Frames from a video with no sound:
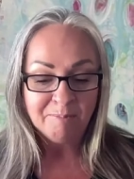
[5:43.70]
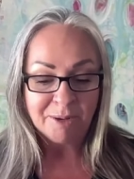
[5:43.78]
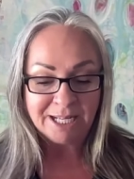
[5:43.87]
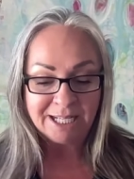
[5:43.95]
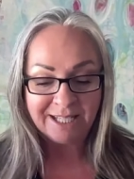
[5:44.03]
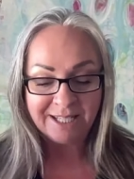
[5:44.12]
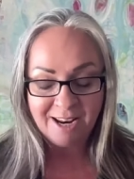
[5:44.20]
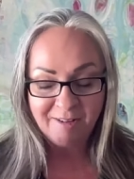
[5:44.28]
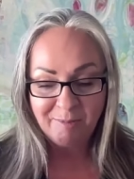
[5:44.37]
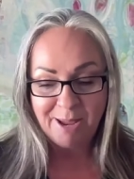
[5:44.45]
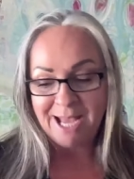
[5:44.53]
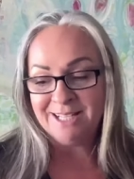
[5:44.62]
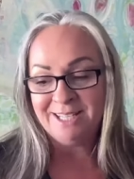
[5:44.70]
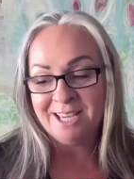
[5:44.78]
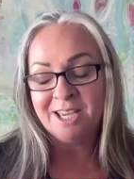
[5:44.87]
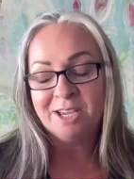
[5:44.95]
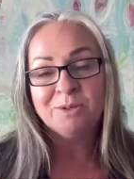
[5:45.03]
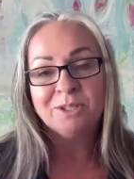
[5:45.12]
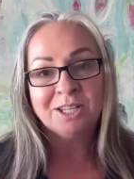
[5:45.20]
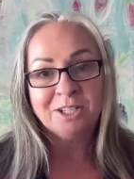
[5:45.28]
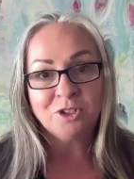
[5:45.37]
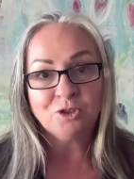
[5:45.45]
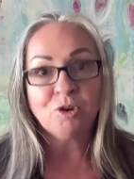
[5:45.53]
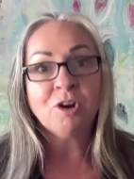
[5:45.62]
But instead of passing, it was
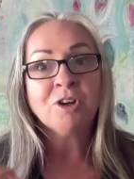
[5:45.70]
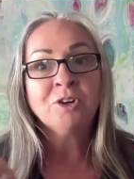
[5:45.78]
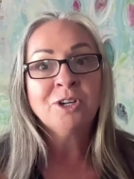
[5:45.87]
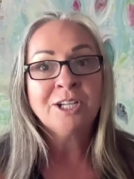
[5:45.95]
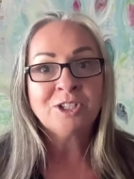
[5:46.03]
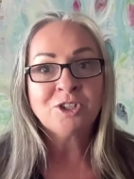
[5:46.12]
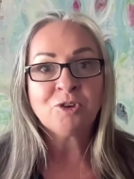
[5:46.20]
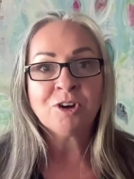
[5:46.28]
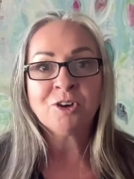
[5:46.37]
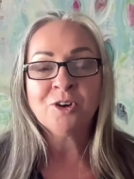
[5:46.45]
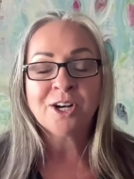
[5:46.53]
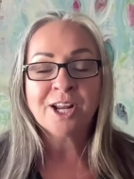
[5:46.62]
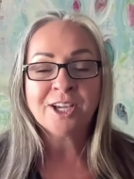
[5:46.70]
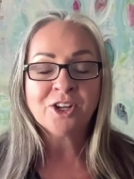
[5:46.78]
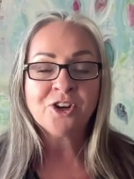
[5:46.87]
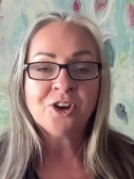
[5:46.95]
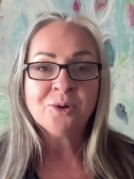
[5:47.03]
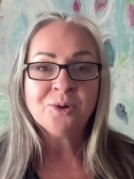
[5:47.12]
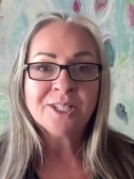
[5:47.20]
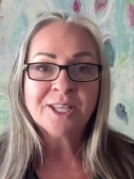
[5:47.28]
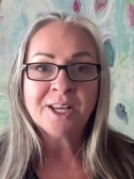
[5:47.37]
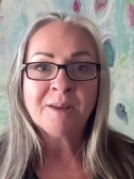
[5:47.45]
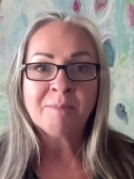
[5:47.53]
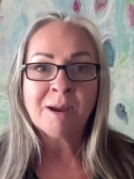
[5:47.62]
getting stronger and stronger. And I could notice
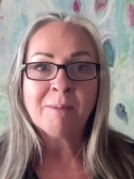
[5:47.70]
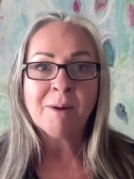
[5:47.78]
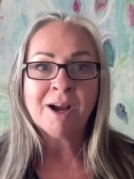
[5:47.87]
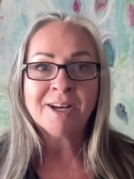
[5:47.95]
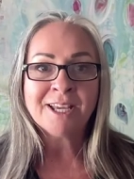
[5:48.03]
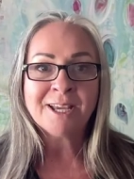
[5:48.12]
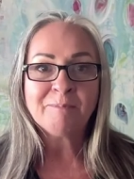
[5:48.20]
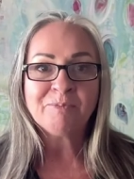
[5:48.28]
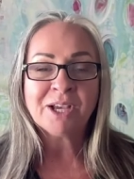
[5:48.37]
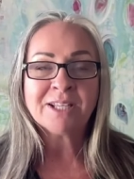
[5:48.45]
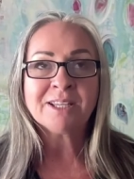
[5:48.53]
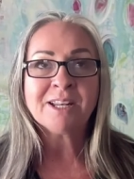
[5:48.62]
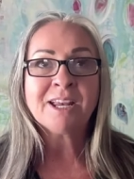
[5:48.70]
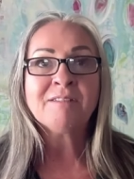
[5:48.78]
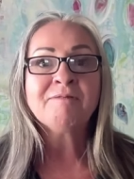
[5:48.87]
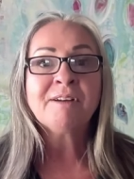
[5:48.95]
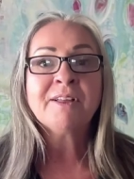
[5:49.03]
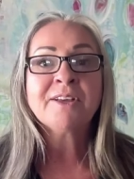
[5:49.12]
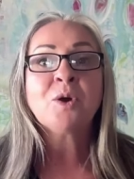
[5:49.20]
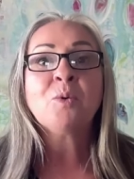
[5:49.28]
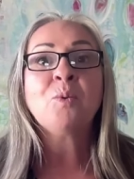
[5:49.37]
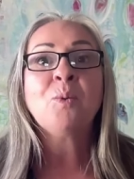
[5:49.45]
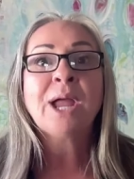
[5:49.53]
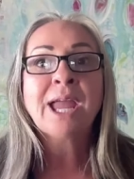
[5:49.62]
it in my body as it, and it felt like a
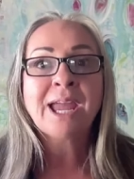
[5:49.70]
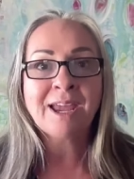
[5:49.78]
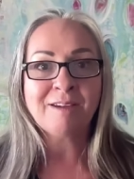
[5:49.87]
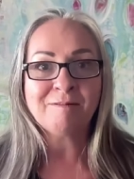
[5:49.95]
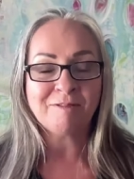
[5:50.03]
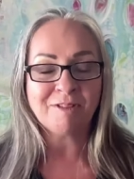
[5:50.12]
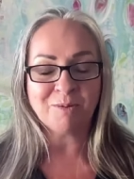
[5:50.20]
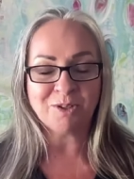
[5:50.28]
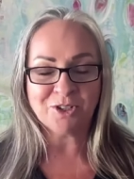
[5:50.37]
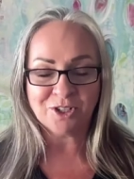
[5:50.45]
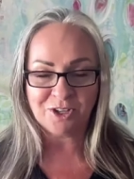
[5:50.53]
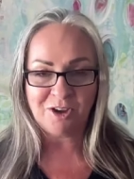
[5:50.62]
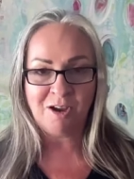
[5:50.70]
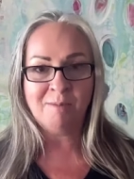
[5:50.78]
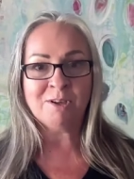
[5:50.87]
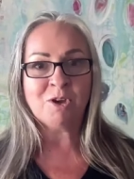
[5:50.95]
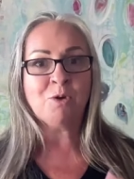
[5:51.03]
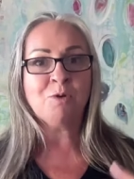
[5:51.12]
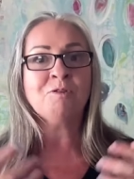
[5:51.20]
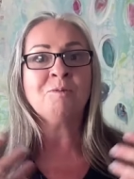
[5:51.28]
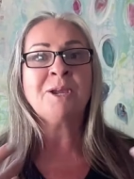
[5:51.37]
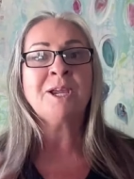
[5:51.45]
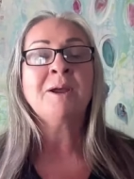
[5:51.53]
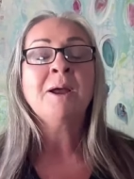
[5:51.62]
wave that was just coming over
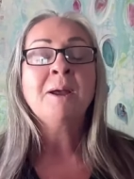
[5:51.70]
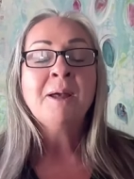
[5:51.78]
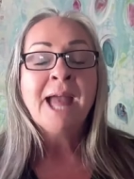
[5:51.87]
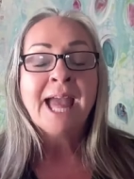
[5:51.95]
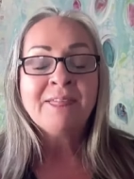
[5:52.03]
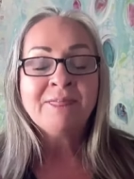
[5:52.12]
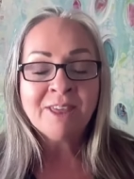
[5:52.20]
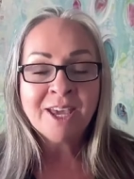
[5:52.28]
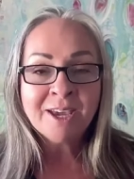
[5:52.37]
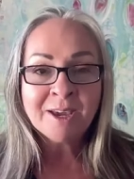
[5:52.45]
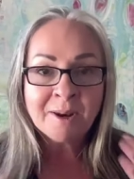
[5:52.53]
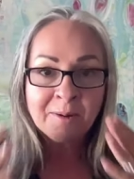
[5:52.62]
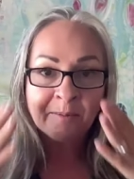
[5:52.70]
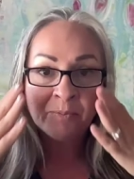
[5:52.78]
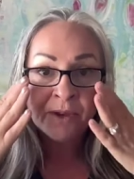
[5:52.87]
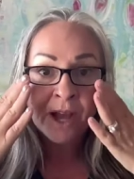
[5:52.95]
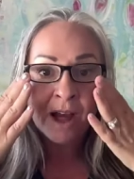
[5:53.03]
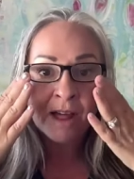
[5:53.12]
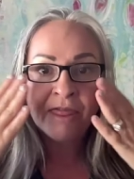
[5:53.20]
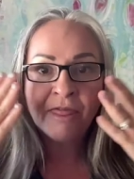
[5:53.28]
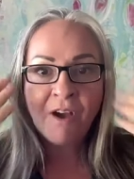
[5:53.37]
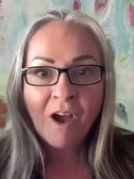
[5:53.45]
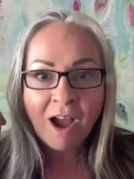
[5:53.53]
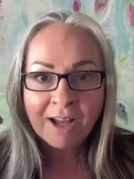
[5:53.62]
me. And then a
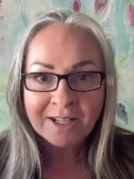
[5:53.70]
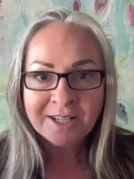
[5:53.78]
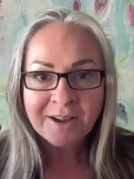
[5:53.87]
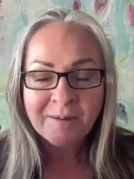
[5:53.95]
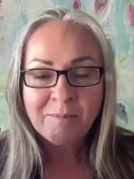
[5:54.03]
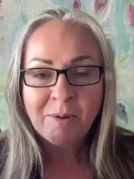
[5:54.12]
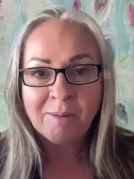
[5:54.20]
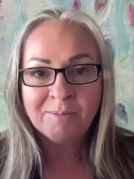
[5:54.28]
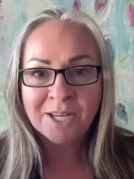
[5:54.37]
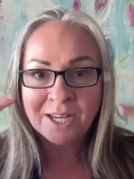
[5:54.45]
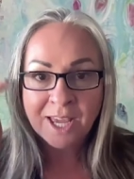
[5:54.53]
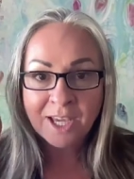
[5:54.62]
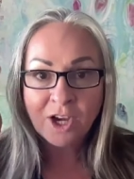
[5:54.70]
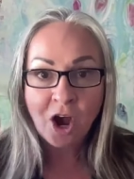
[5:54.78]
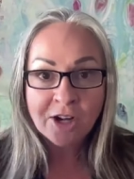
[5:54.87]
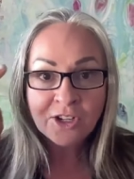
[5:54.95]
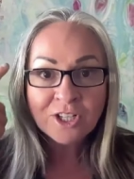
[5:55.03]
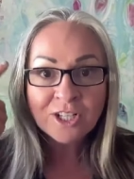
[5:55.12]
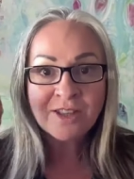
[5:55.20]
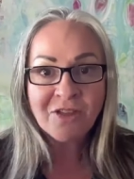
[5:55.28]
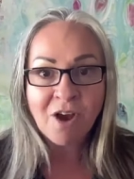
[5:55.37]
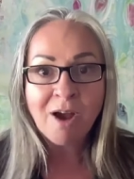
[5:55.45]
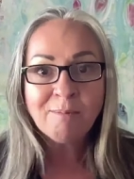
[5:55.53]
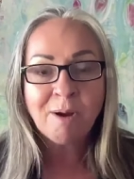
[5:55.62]
thought popped in, a conscious
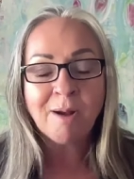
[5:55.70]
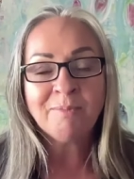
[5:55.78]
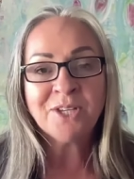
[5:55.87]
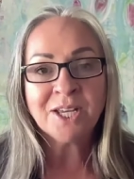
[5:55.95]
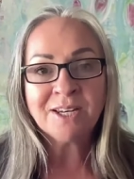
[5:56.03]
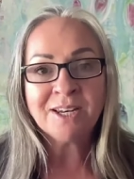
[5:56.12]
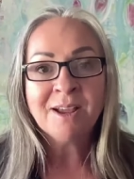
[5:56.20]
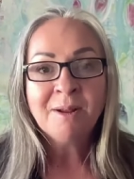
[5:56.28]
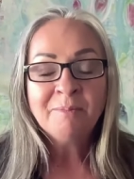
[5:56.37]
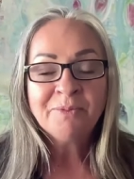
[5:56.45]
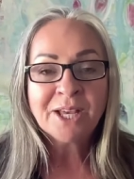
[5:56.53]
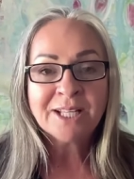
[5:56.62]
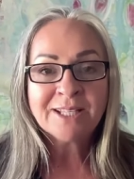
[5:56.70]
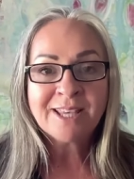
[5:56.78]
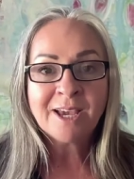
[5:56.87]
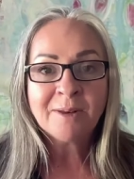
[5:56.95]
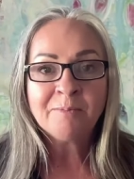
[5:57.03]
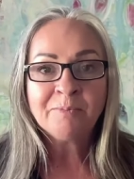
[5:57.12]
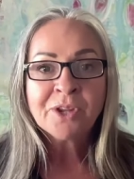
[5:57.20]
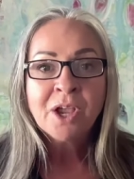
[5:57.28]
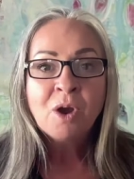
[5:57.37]
thought popped in that said,